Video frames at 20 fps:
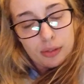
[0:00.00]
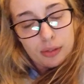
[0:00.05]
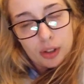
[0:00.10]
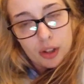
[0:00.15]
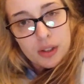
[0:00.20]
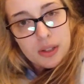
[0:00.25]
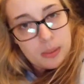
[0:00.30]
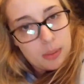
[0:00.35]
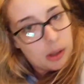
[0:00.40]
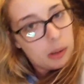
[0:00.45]
the
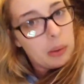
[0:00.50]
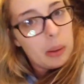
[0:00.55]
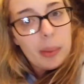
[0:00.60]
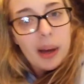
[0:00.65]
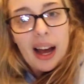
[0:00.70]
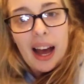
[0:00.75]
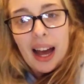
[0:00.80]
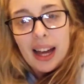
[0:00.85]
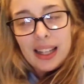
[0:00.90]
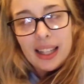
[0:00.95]
vlogs will
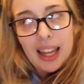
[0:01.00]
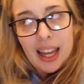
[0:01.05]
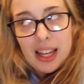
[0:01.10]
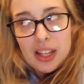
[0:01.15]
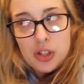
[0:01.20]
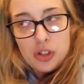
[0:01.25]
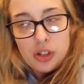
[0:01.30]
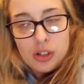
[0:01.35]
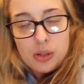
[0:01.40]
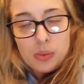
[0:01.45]
be
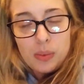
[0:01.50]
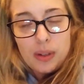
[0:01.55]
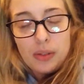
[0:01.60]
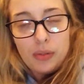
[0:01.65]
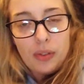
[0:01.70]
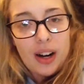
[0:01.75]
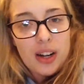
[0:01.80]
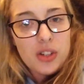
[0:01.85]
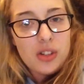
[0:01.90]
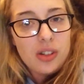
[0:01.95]
back. It's
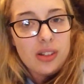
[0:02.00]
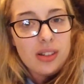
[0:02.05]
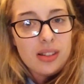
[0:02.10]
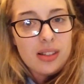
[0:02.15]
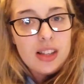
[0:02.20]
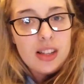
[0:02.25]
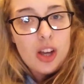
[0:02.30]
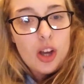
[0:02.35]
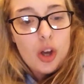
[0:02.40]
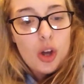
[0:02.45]
just with
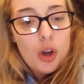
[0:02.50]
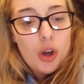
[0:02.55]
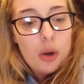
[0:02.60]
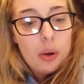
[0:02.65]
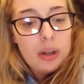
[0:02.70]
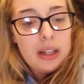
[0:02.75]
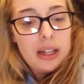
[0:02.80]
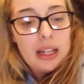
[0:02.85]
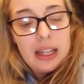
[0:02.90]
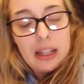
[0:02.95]
freshers,
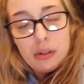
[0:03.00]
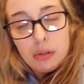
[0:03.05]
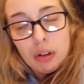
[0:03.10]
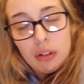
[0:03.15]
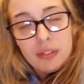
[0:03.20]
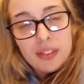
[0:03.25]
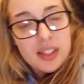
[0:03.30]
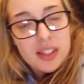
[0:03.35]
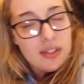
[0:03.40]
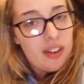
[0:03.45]

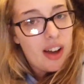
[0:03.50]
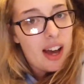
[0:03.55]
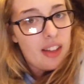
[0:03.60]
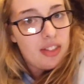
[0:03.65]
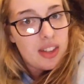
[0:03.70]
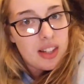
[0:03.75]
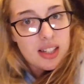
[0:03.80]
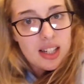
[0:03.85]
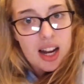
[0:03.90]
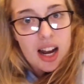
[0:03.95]
neither of us have
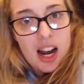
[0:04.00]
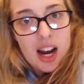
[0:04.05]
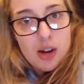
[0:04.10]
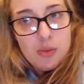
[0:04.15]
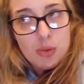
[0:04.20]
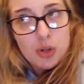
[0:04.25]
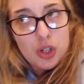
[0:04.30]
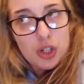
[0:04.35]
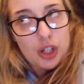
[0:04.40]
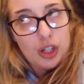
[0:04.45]
had the
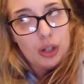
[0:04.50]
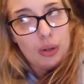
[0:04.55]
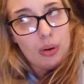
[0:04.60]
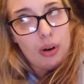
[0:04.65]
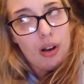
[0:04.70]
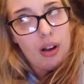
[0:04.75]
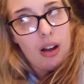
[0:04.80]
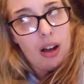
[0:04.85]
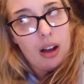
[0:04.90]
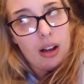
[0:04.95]
time
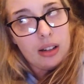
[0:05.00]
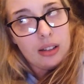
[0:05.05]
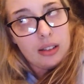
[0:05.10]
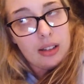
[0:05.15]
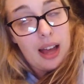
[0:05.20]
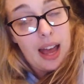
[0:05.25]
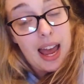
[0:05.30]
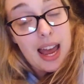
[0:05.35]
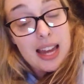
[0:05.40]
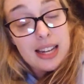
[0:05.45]
to
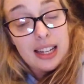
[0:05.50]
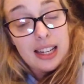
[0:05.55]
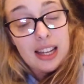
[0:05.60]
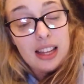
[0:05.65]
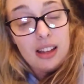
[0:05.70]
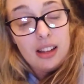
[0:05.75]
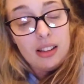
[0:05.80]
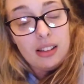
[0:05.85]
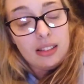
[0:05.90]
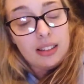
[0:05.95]

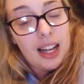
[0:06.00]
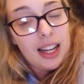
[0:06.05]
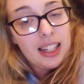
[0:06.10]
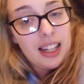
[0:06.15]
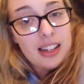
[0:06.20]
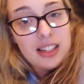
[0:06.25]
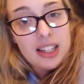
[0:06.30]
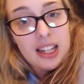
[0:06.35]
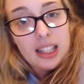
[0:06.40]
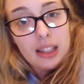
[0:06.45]
edit
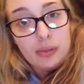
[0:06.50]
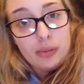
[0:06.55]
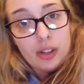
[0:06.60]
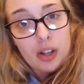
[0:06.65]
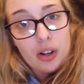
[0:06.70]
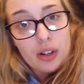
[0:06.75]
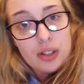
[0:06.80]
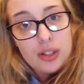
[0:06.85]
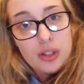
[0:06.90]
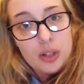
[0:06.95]
like a
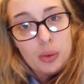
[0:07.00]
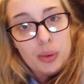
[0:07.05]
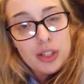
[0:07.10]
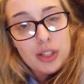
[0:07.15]
daily vlog.